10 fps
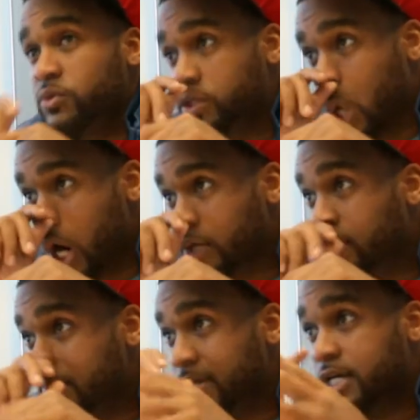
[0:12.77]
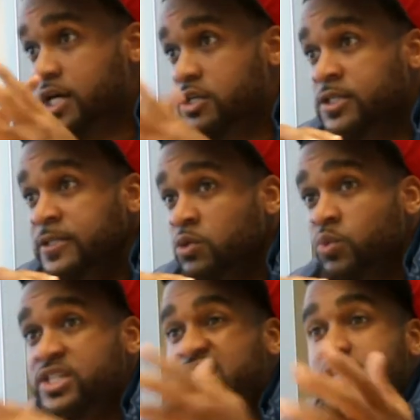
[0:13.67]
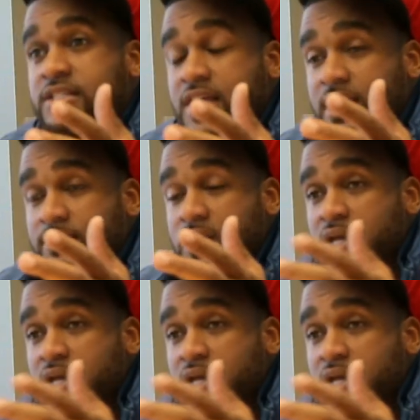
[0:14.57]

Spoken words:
this argument because we see the tape